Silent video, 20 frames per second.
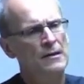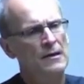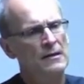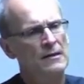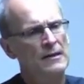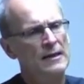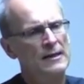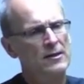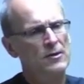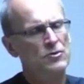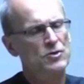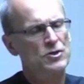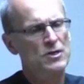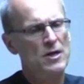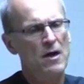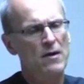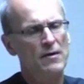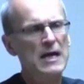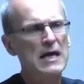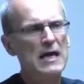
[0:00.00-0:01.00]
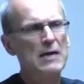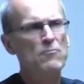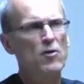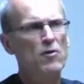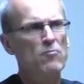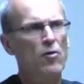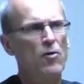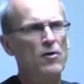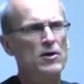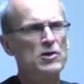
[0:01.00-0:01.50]
that those young Hebrew
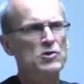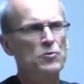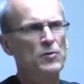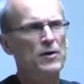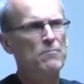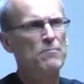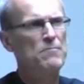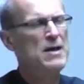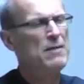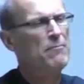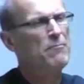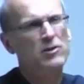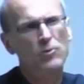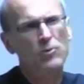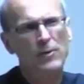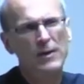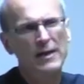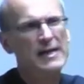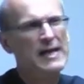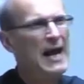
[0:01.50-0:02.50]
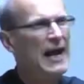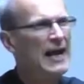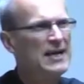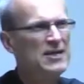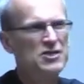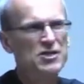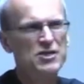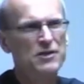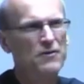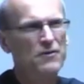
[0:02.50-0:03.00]
boys would have been between the
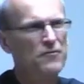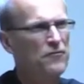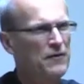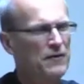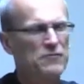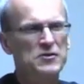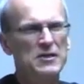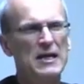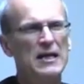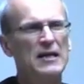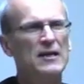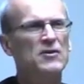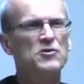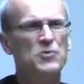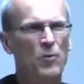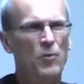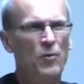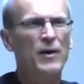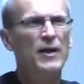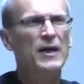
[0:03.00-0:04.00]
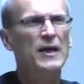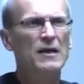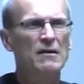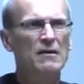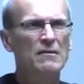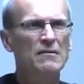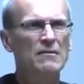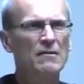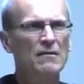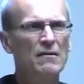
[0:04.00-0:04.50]
ages of 15 and 20.
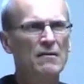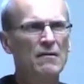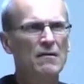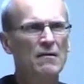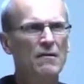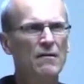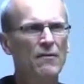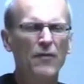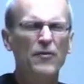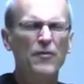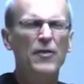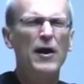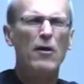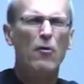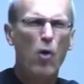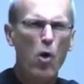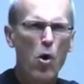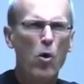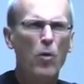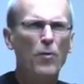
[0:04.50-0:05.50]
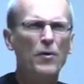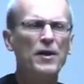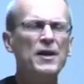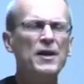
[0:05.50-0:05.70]
That they're old